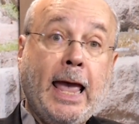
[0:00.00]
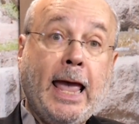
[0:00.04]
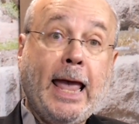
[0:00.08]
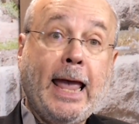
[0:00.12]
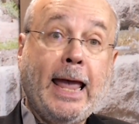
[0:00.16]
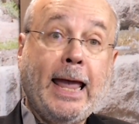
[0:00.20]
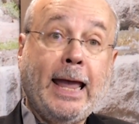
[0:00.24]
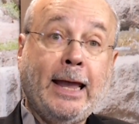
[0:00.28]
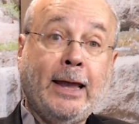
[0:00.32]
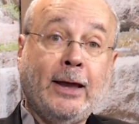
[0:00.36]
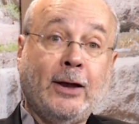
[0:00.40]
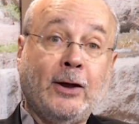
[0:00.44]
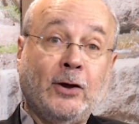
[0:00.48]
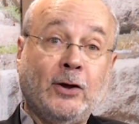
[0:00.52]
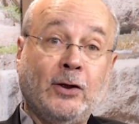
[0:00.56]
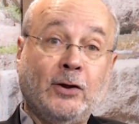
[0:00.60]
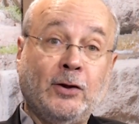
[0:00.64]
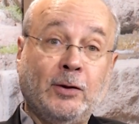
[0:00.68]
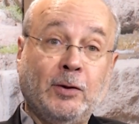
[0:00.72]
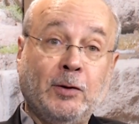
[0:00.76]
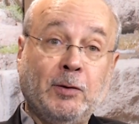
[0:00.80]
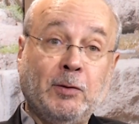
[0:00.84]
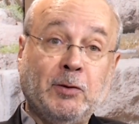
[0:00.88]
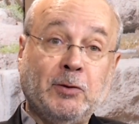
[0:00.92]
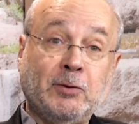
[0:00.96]
And
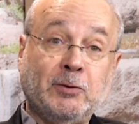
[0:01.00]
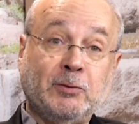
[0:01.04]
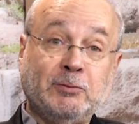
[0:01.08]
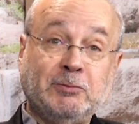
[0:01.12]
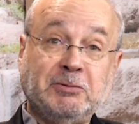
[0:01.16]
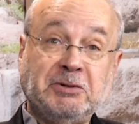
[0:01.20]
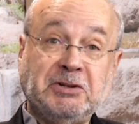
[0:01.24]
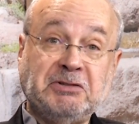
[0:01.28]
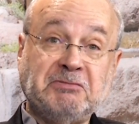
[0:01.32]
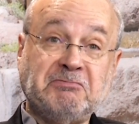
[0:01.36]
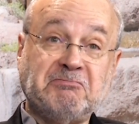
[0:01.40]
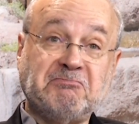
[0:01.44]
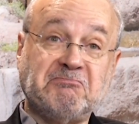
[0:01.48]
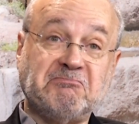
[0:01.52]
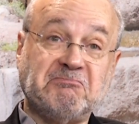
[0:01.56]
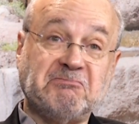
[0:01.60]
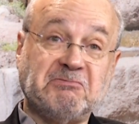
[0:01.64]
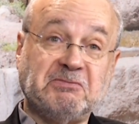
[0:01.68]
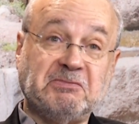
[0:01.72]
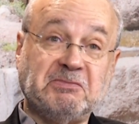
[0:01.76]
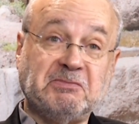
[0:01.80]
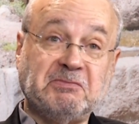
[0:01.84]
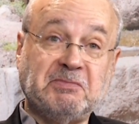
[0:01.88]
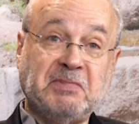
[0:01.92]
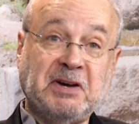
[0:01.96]
in
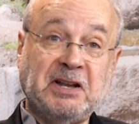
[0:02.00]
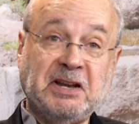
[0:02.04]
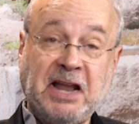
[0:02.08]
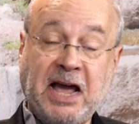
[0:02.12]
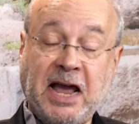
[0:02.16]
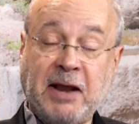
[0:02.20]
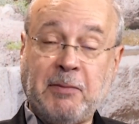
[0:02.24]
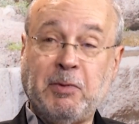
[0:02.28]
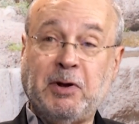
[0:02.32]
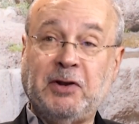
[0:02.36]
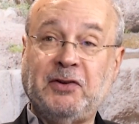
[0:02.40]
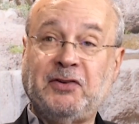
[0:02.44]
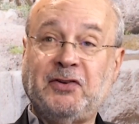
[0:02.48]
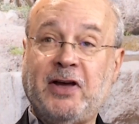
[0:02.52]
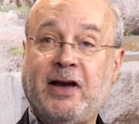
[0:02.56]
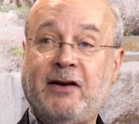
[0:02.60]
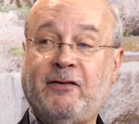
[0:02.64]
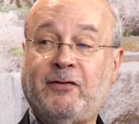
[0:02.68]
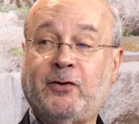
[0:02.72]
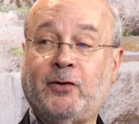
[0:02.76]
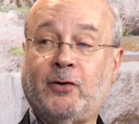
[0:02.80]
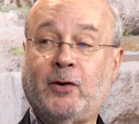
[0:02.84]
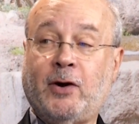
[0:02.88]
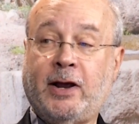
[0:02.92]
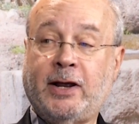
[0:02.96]
about 9 months
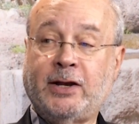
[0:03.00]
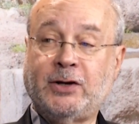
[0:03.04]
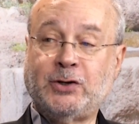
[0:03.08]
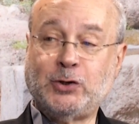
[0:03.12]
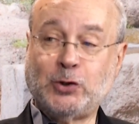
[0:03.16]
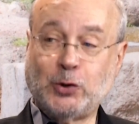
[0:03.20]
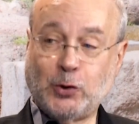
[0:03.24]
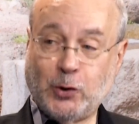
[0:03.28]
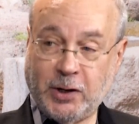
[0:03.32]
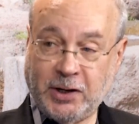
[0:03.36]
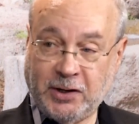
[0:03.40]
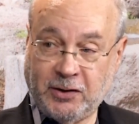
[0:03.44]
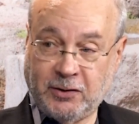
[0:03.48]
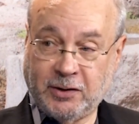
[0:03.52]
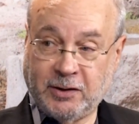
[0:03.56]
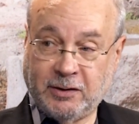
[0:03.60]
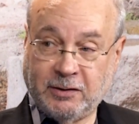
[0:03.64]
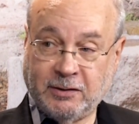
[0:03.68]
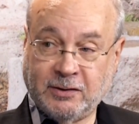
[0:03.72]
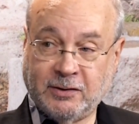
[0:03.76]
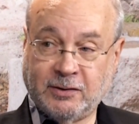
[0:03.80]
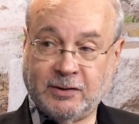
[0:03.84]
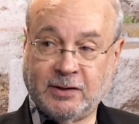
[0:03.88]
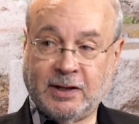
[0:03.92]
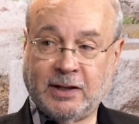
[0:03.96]
after I joined it,
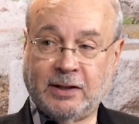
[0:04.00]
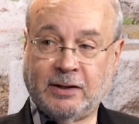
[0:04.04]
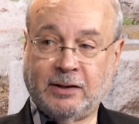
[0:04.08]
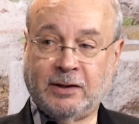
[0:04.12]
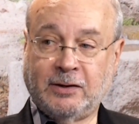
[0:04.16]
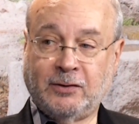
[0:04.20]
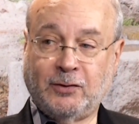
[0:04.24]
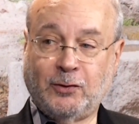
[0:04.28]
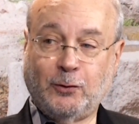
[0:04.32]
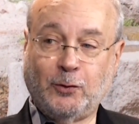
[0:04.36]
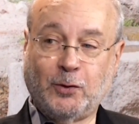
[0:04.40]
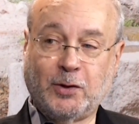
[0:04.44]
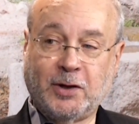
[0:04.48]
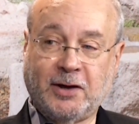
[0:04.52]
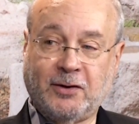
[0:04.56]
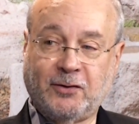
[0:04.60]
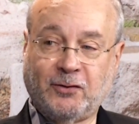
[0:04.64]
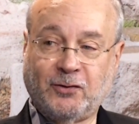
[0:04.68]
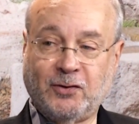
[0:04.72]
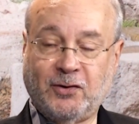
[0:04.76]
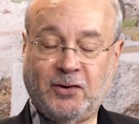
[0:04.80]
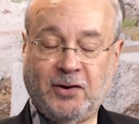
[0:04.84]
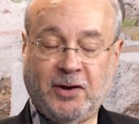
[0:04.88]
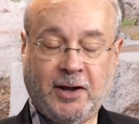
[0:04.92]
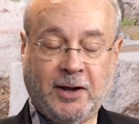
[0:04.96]
in
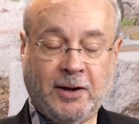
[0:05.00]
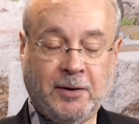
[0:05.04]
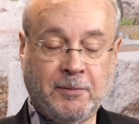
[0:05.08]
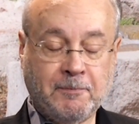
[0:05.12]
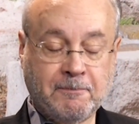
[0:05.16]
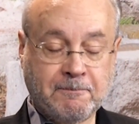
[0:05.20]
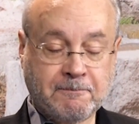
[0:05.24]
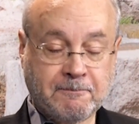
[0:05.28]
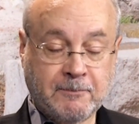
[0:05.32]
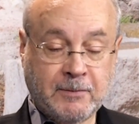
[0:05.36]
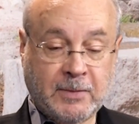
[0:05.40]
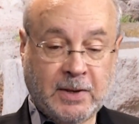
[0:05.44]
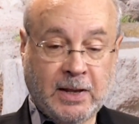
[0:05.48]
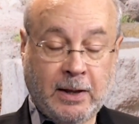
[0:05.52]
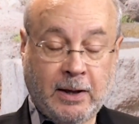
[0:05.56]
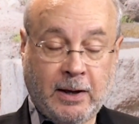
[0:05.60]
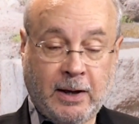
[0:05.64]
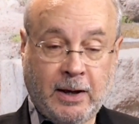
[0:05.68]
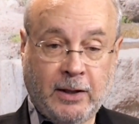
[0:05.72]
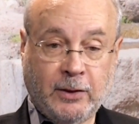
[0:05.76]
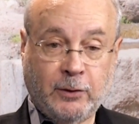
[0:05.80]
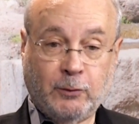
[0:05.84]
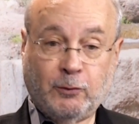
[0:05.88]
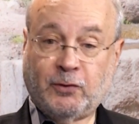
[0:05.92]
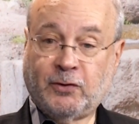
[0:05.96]
2010,
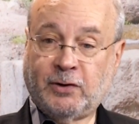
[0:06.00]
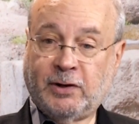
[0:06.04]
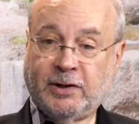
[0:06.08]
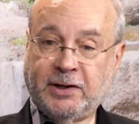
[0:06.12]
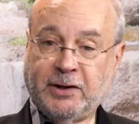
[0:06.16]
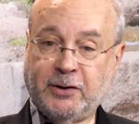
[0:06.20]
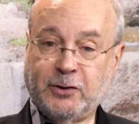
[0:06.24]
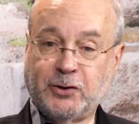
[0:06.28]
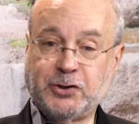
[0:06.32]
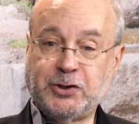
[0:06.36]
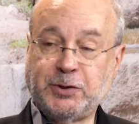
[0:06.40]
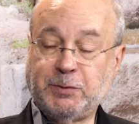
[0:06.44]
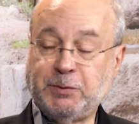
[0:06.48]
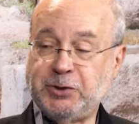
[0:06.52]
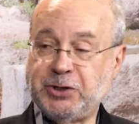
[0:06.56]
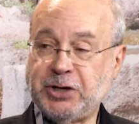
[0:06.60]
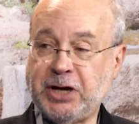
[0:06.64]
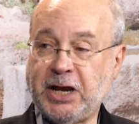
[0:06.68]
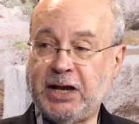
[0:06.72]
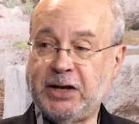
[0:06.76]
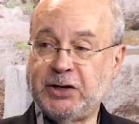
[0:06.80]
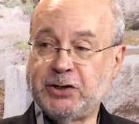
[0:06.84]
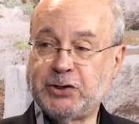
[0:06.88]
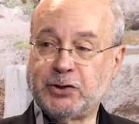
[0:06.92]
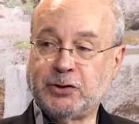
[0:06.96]
there was a leadership
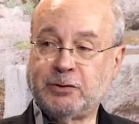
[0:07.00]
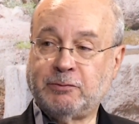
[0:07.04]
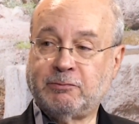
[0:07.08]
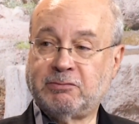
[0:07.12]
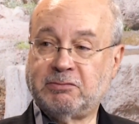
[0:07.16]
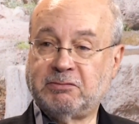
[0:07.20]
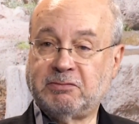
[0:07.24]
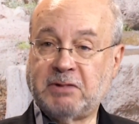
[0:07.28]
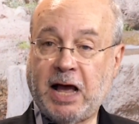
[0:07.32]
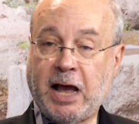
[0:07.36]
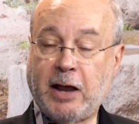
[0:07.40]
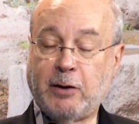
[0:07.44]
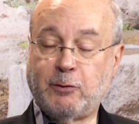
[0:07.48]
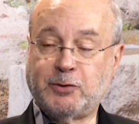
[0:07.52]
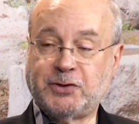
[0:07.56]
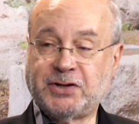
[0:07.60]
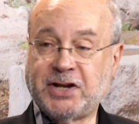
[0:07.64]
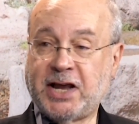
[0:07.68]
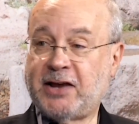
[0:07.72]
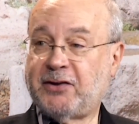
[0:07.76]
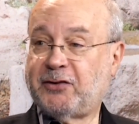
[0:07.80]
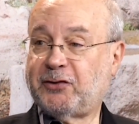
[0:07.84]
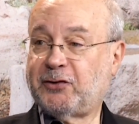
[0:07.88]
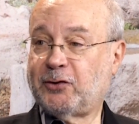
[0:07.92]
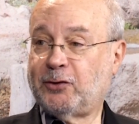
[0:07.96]
change, and I was
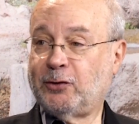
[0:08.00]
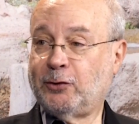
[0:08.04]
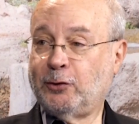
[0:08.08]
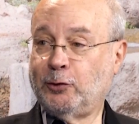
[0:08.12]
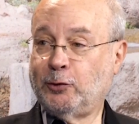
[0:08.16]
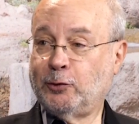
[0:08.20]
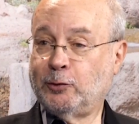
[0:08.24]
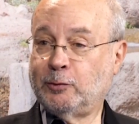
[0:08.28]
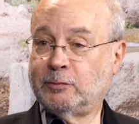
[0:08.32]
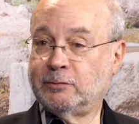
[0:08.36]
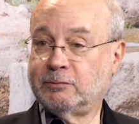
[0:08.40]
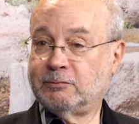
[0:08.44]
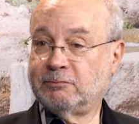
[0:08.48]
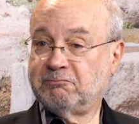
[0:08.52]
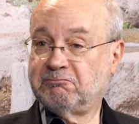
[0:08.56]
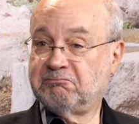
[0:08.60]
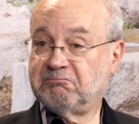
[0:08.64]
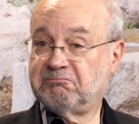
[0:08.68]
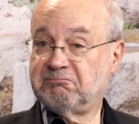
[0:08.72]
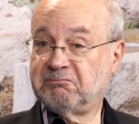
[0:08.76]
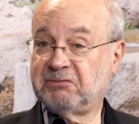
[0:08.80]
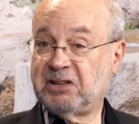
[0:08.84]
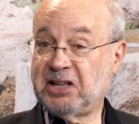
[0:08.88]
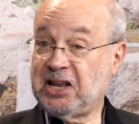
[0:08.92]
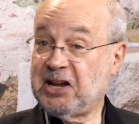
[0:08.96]
asked to
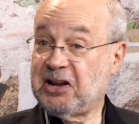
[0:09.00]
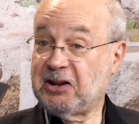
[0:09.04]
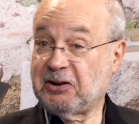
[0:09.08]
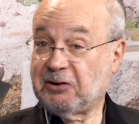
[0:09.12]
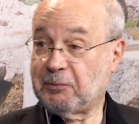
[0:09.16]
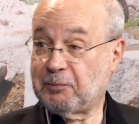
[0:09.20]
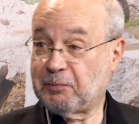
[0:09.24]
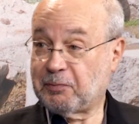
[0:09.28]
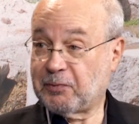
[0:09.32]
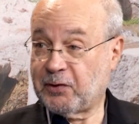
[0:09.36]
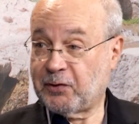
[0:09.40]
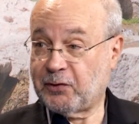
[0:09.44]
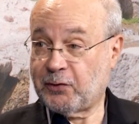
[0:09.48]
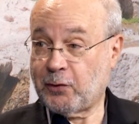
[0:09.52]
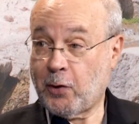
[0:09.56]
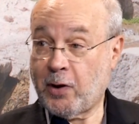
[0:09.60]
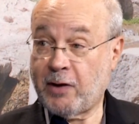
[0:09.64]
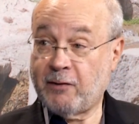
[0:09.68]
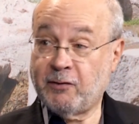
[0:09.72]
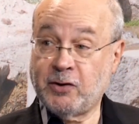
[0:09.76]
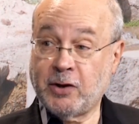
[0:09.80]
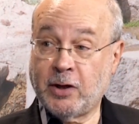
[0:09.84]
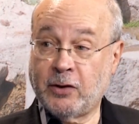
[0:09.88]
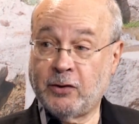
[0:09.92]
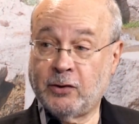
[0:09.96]
lead it. So I've
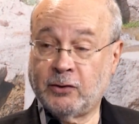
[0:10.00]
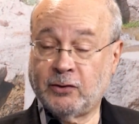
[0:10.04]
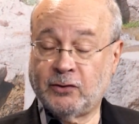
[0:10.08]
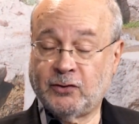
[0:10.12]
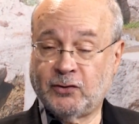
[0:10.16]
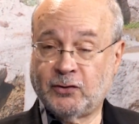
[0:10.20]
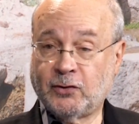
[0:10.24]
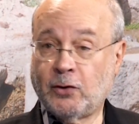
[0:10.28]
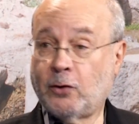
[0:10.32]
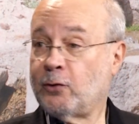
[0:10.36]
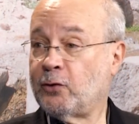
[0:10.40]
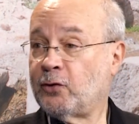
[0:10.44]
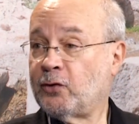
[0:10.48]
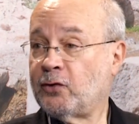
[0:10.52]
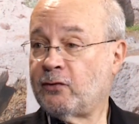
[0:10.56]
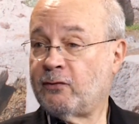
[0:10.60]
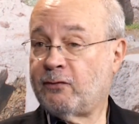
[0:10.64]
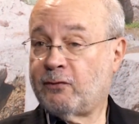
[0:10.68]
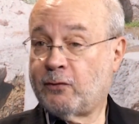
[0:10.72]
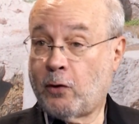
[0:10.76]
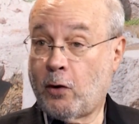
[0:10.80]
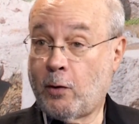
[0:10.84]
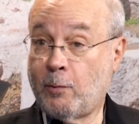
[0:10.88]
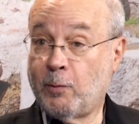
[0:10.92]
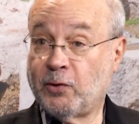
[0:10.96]
done so
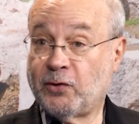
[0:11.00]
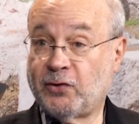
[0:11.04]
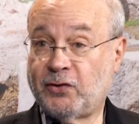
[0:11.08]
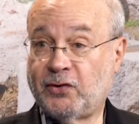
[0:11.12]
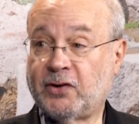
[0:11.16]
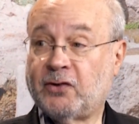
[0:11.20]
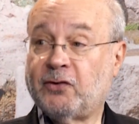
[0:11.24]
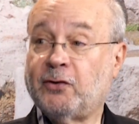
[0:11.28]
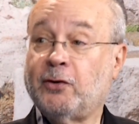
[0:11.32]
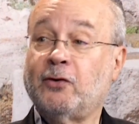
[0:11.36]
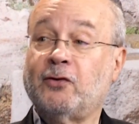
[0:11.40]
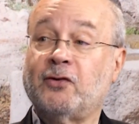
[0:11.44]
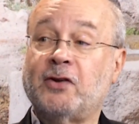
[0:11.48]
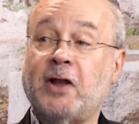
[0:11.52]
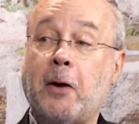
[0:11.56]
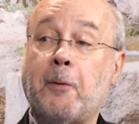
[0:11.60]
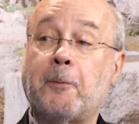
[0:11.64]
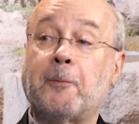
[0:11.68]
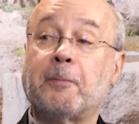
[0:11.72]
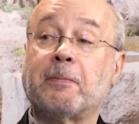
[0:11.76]
for almost 6 years now.